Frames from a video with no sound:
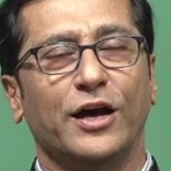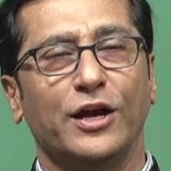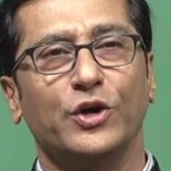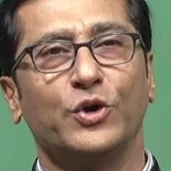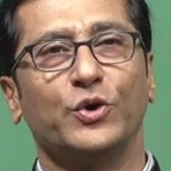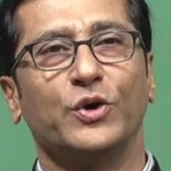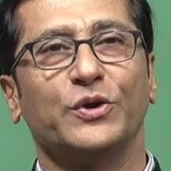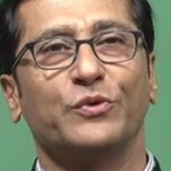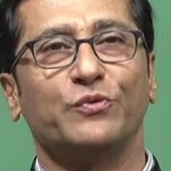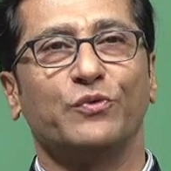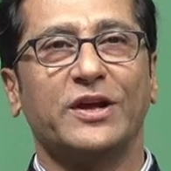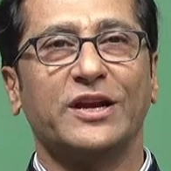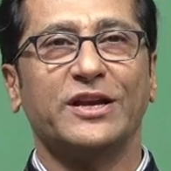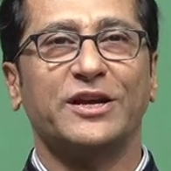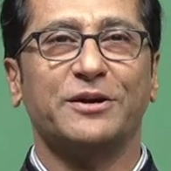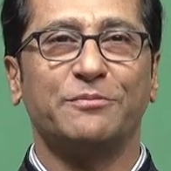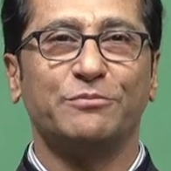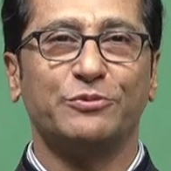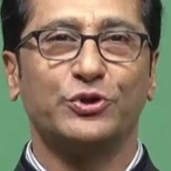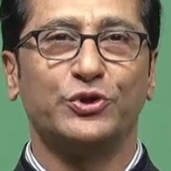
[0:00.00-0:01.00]
Hello and
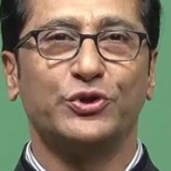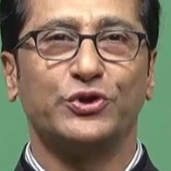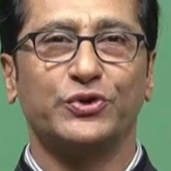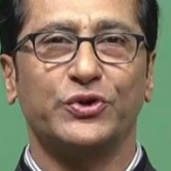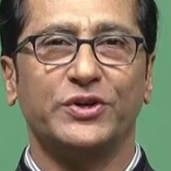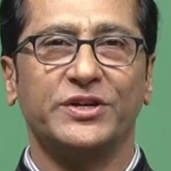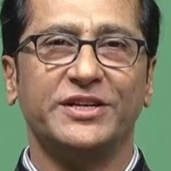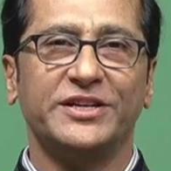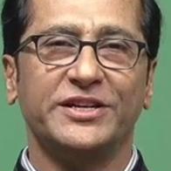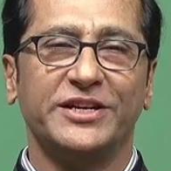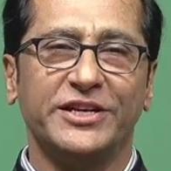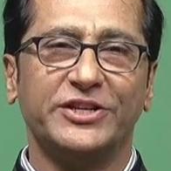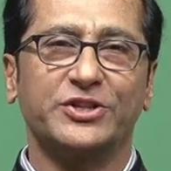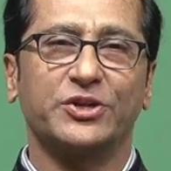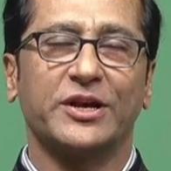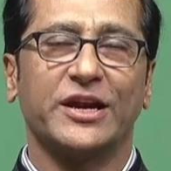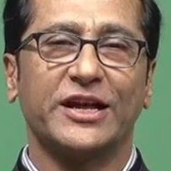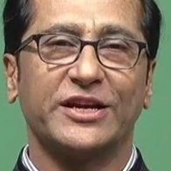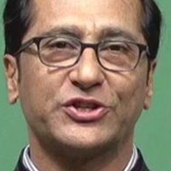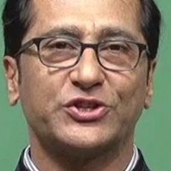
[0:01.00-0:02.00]
welcome to
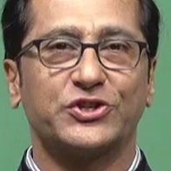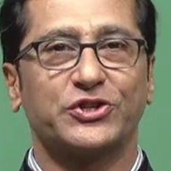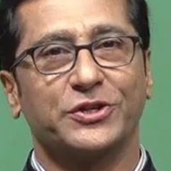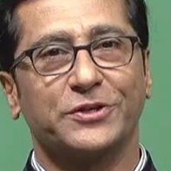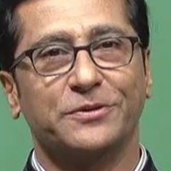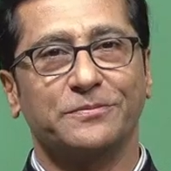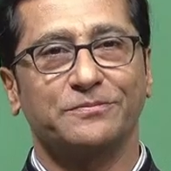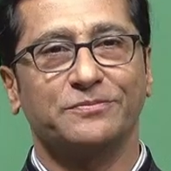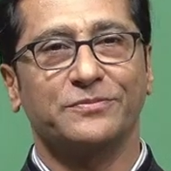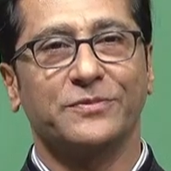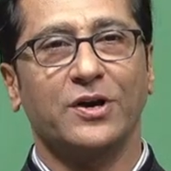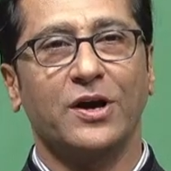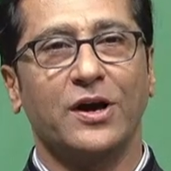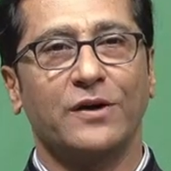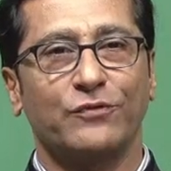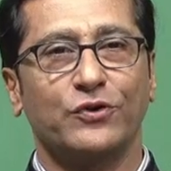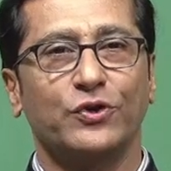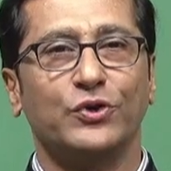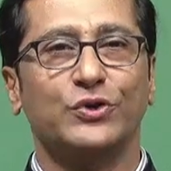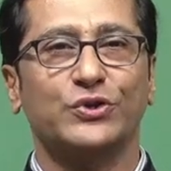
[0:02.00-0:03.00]
28th lecture
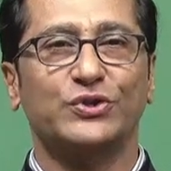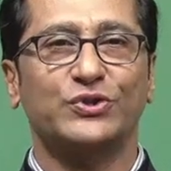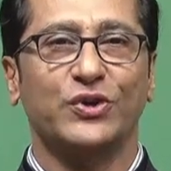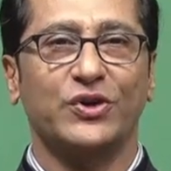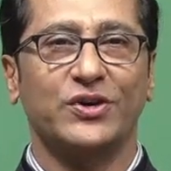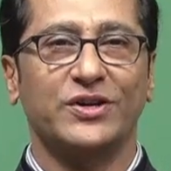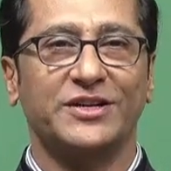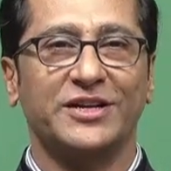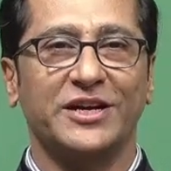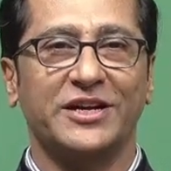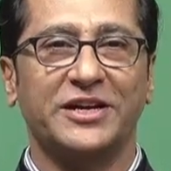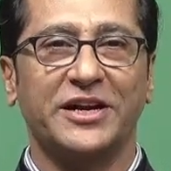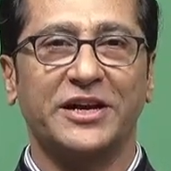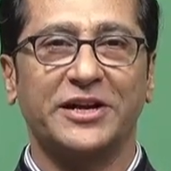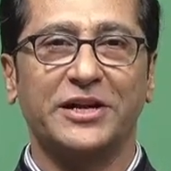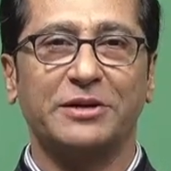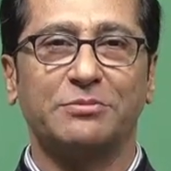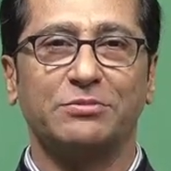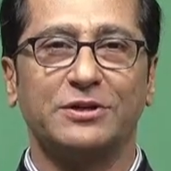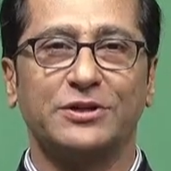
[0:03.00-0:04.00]
of course on
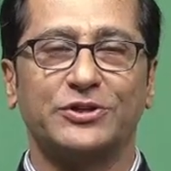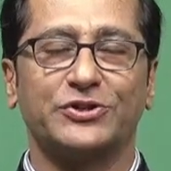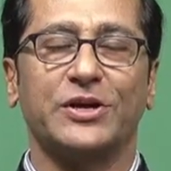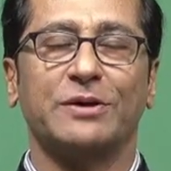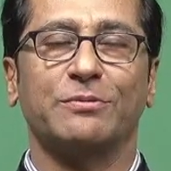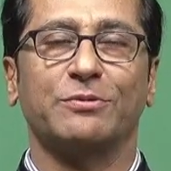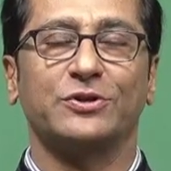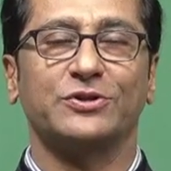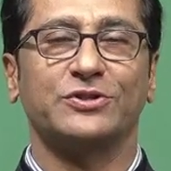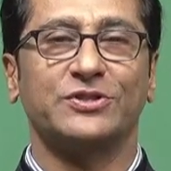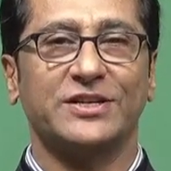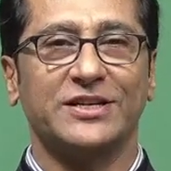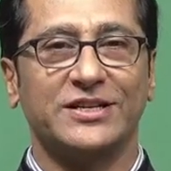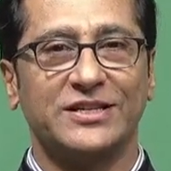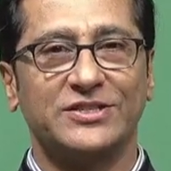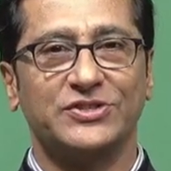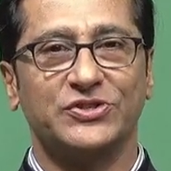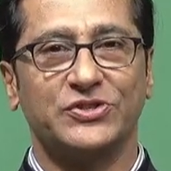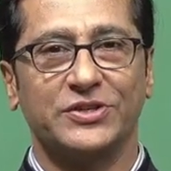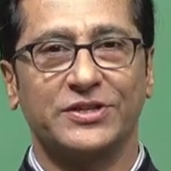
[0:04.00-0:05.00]
data-enabled
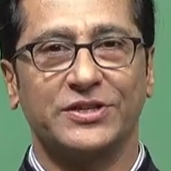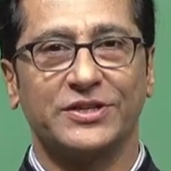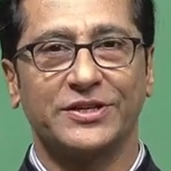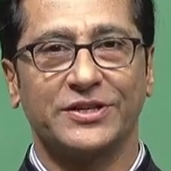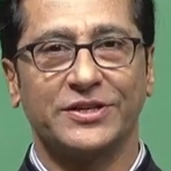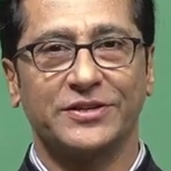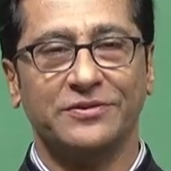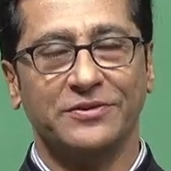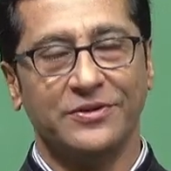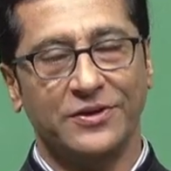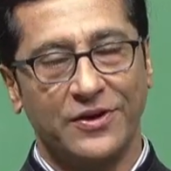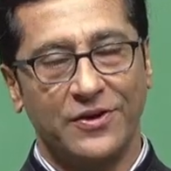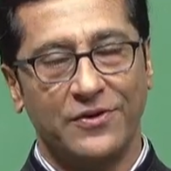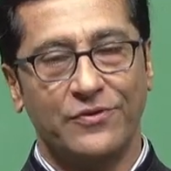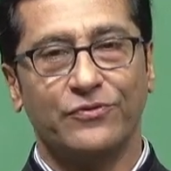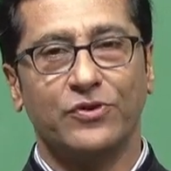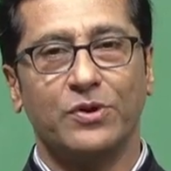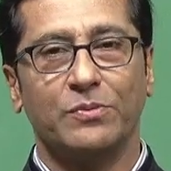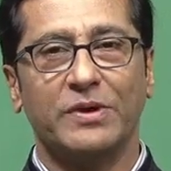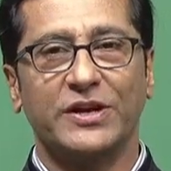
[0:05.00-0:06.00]
tribological engineering
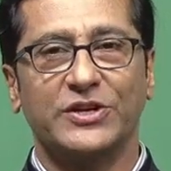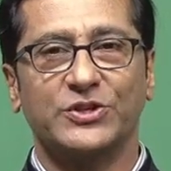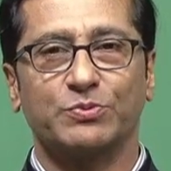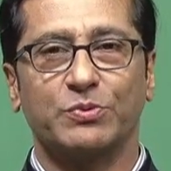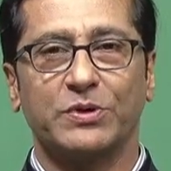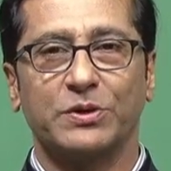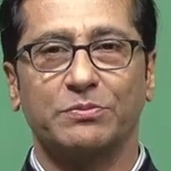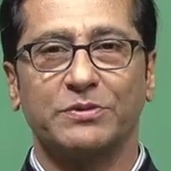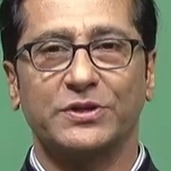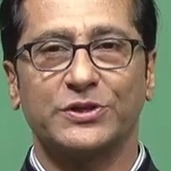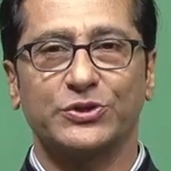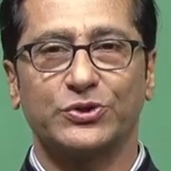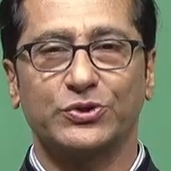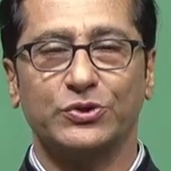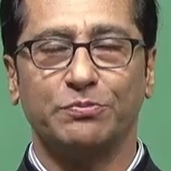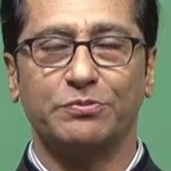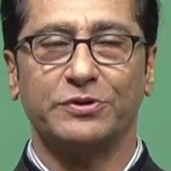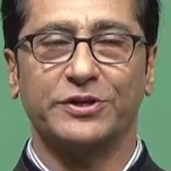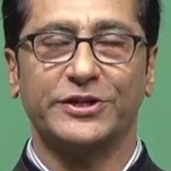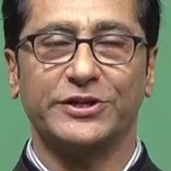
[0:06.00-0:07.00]
from experiments
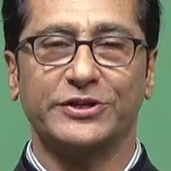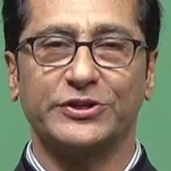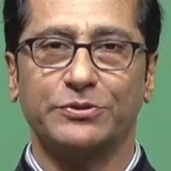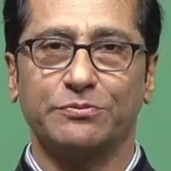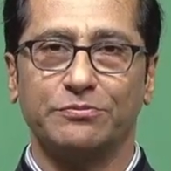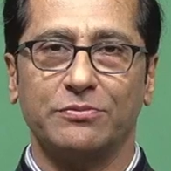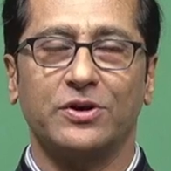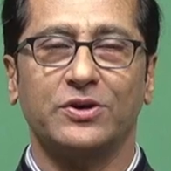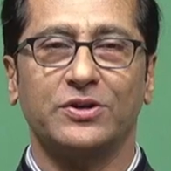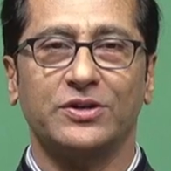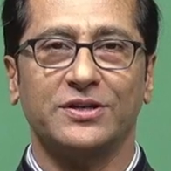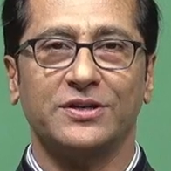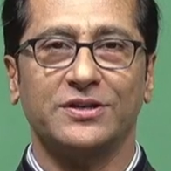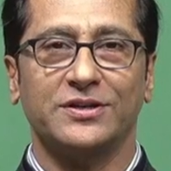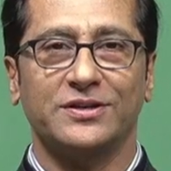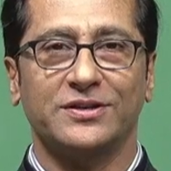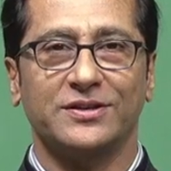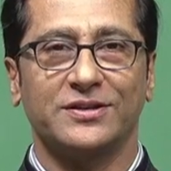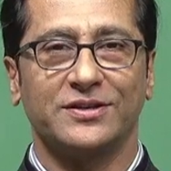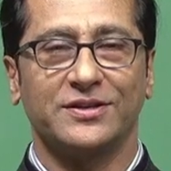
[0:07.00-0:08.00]
to predictive model.
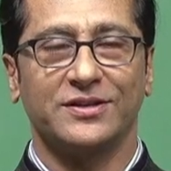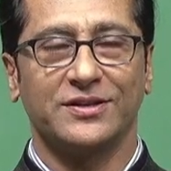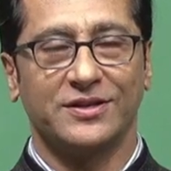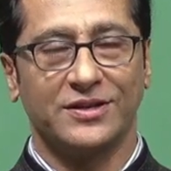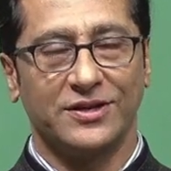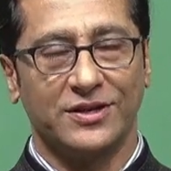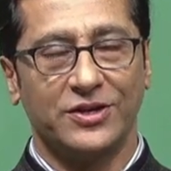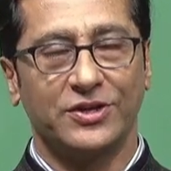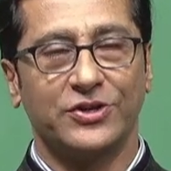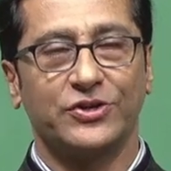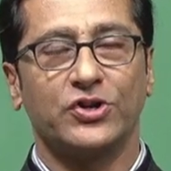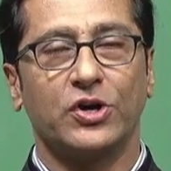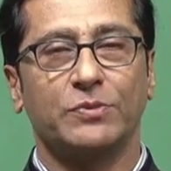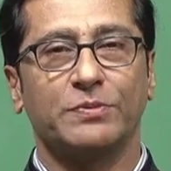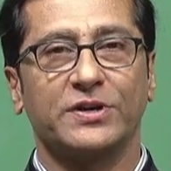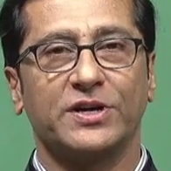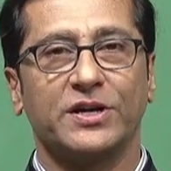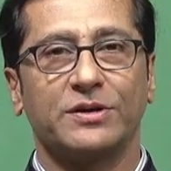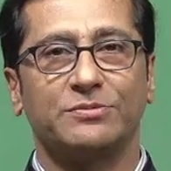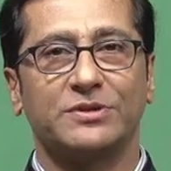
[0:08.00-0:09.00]

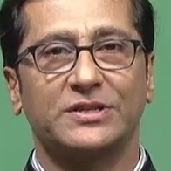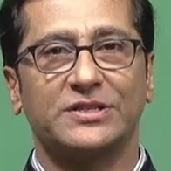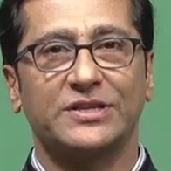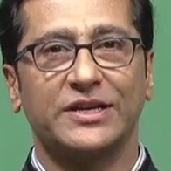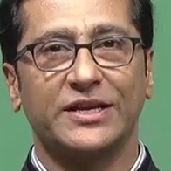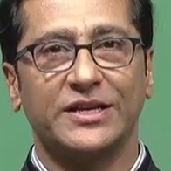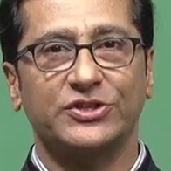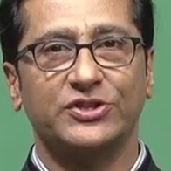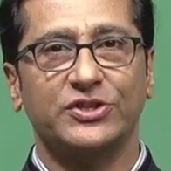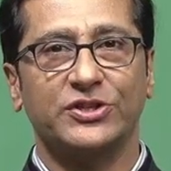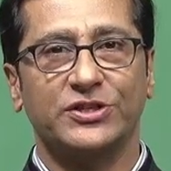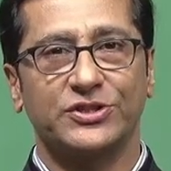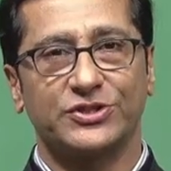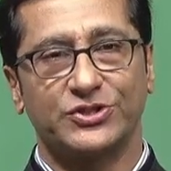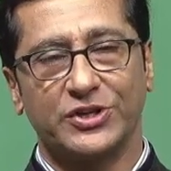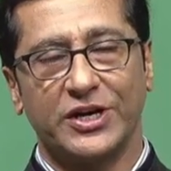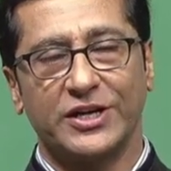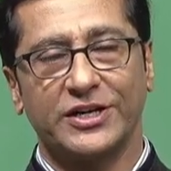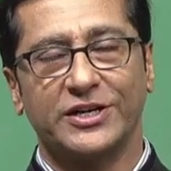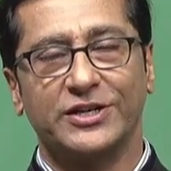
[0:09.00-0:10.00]
Topic of this lecture
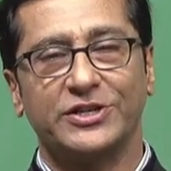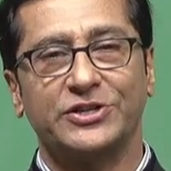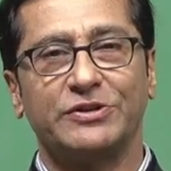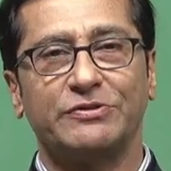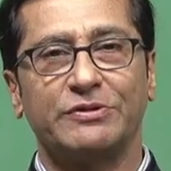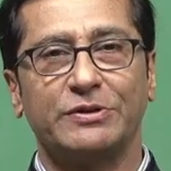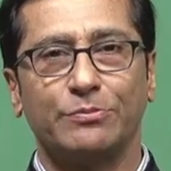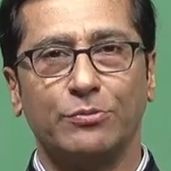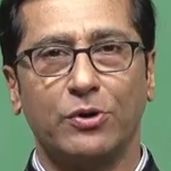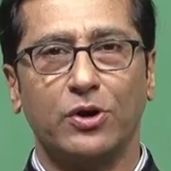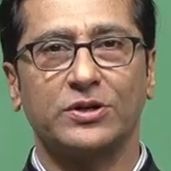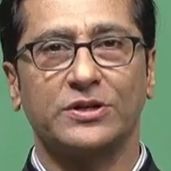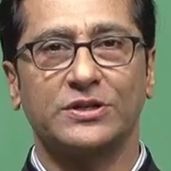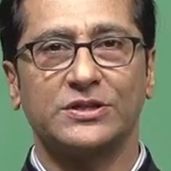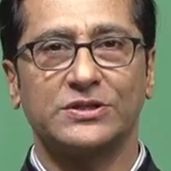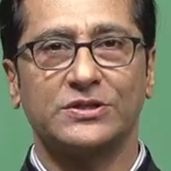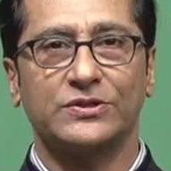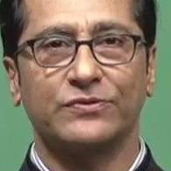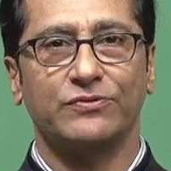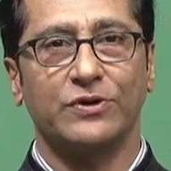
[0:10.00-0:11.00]
is data-driven
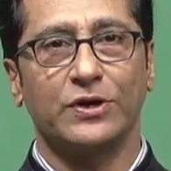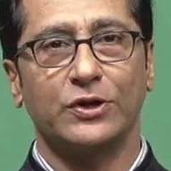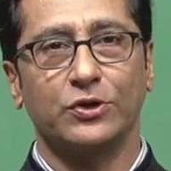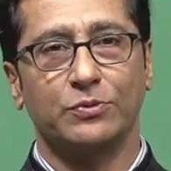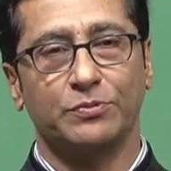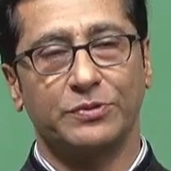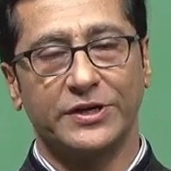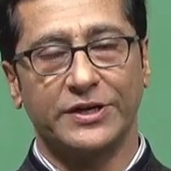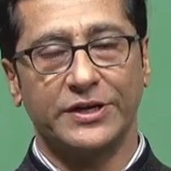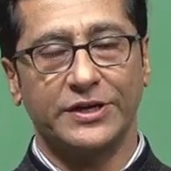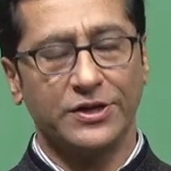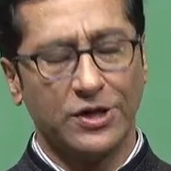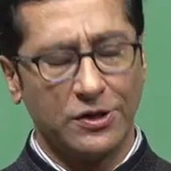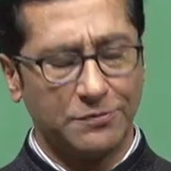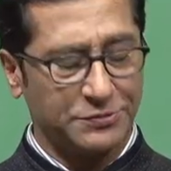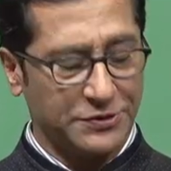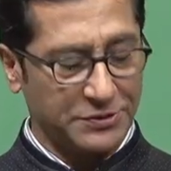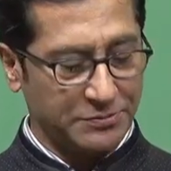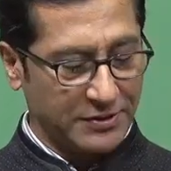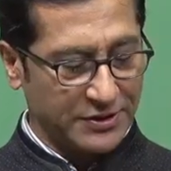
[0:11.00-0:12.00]
models for lubricant
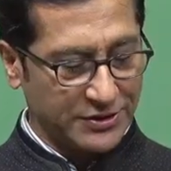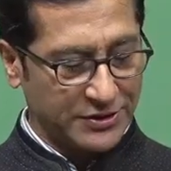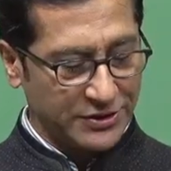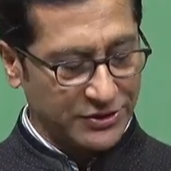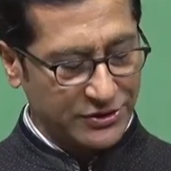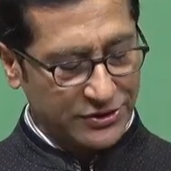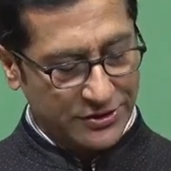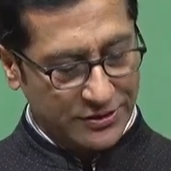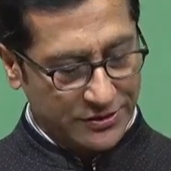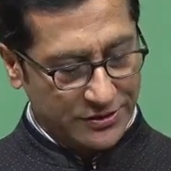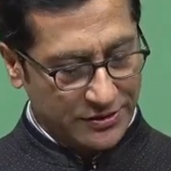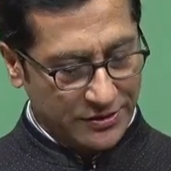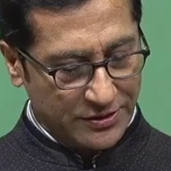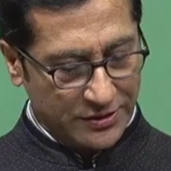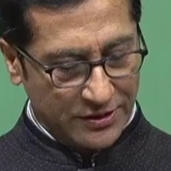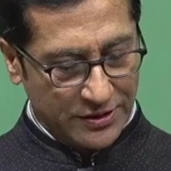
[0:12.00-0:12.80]
optimization.